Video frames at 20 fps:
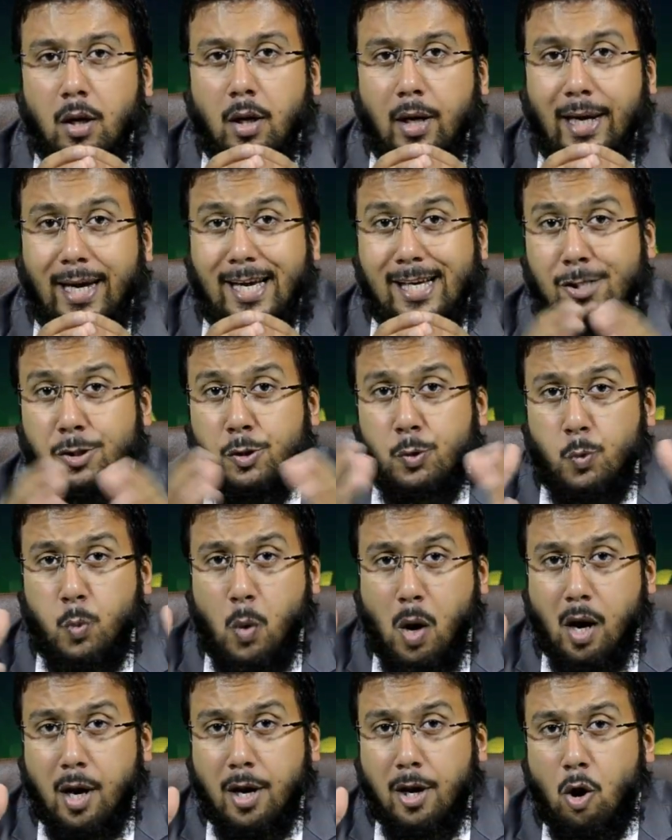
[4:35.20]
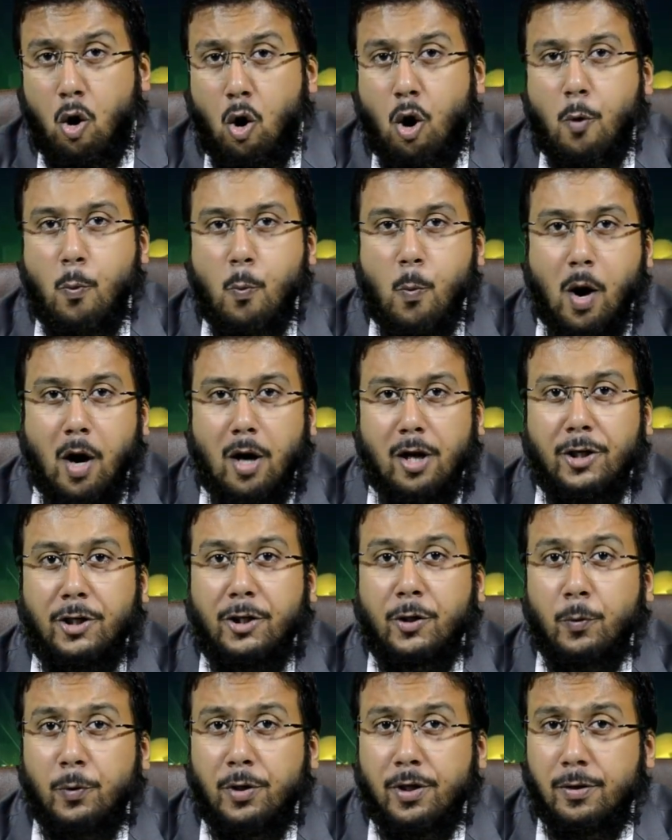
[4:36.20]
is one-on-one
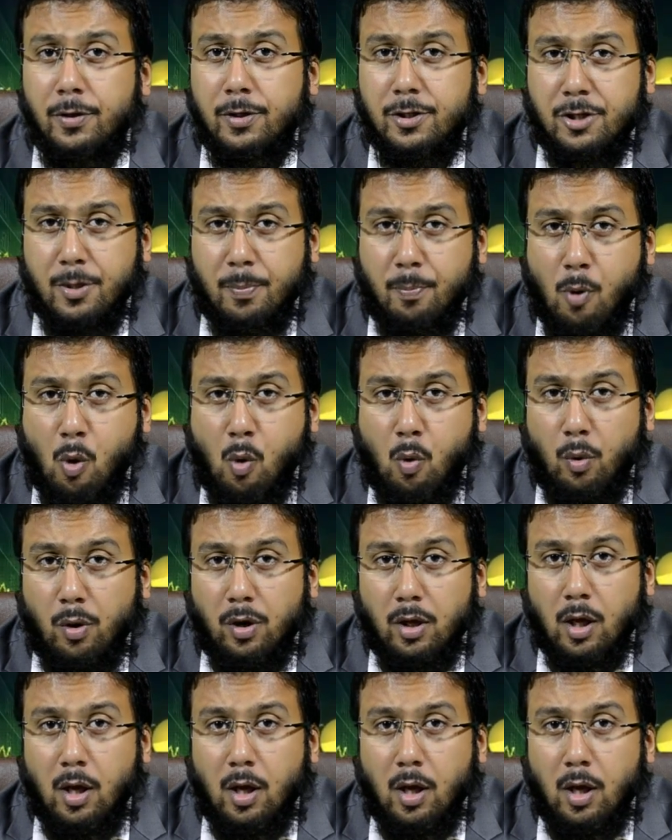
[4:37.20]
tutor support.